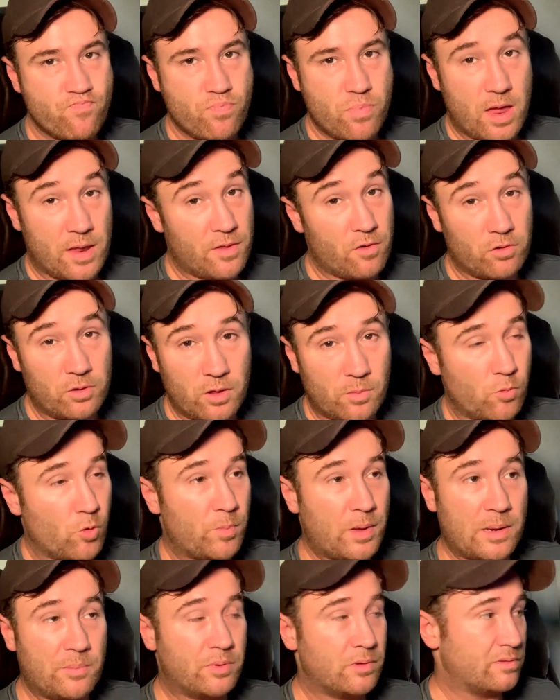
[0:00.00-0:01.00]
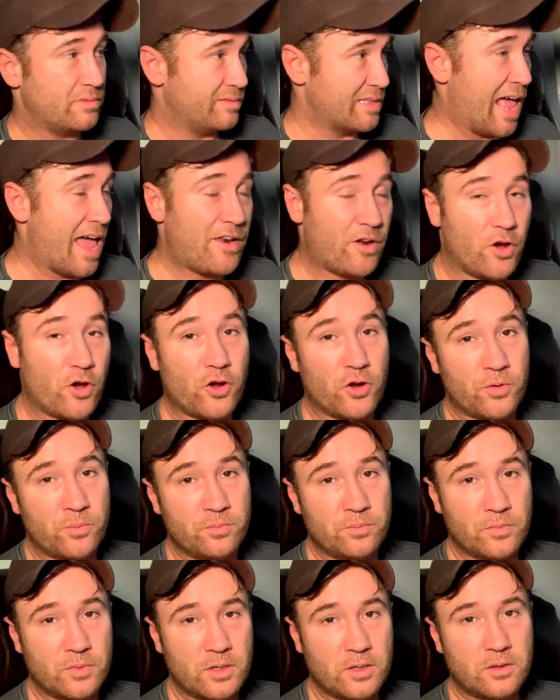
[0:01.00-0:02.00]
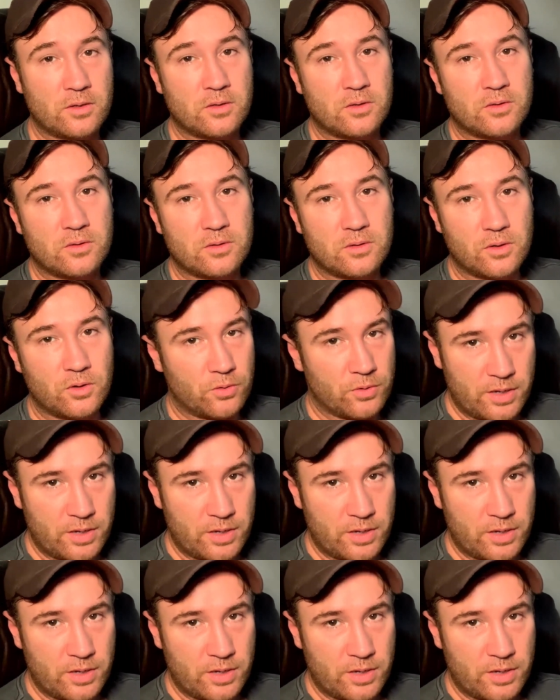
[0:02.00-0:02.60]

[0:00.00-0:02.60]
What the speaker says: And there are a lot more people at home who